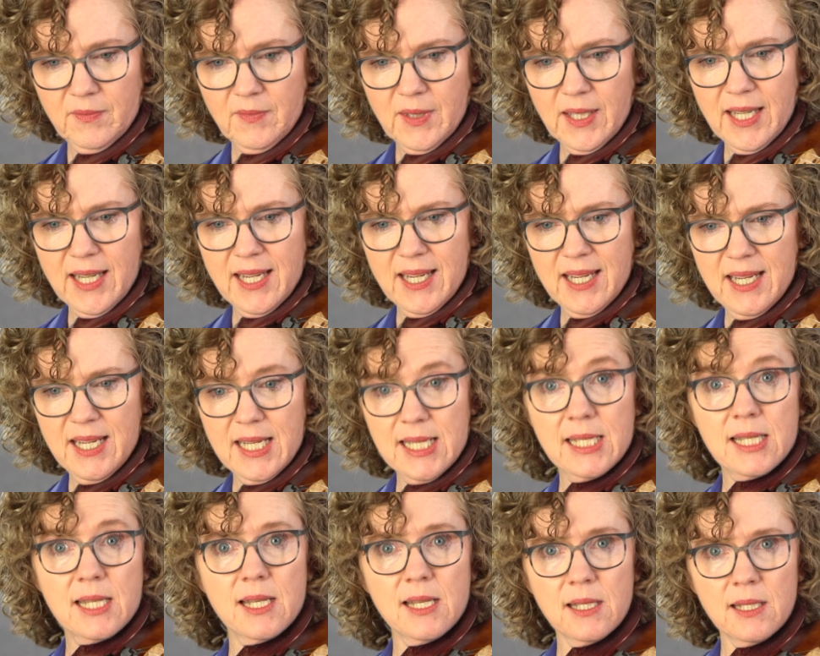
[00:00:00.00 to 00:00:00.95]
Okay,
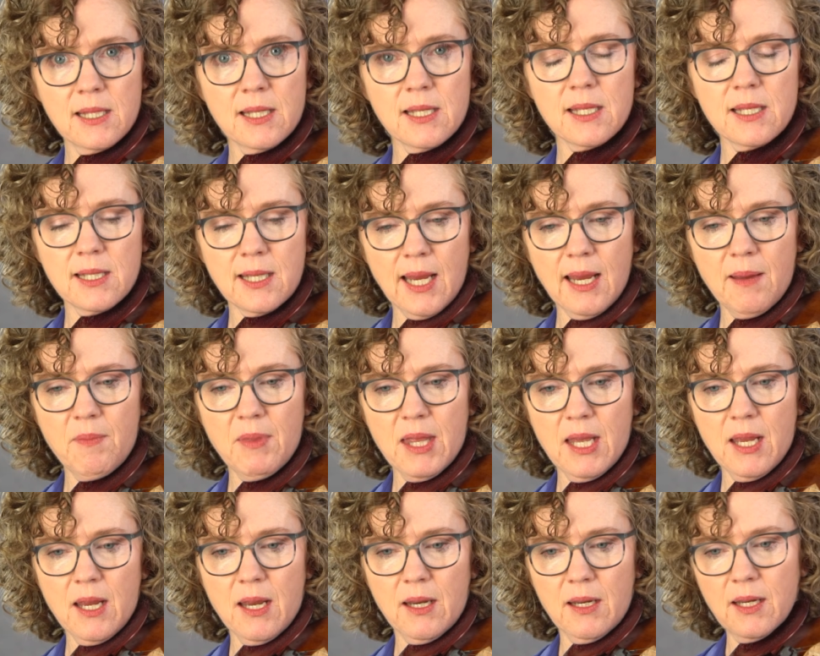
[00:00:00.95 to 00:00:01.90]
is this the same
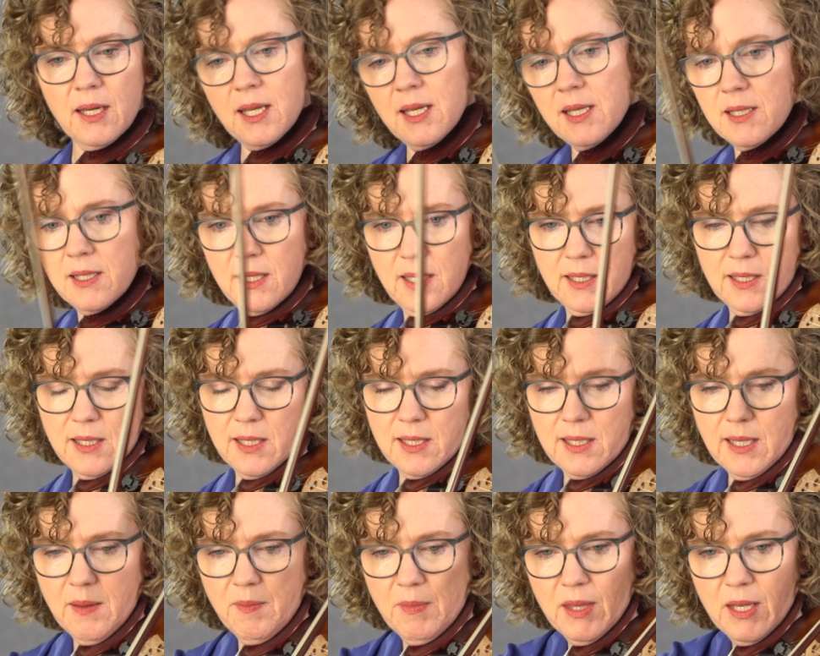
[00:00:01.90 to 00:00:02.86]
thing? Is this the
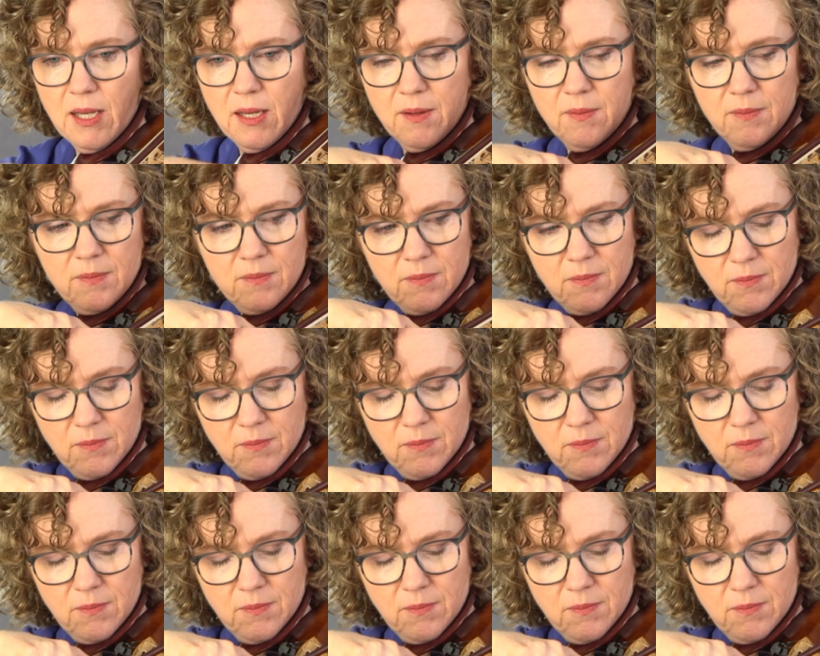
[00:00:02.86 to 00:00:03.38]
same thing?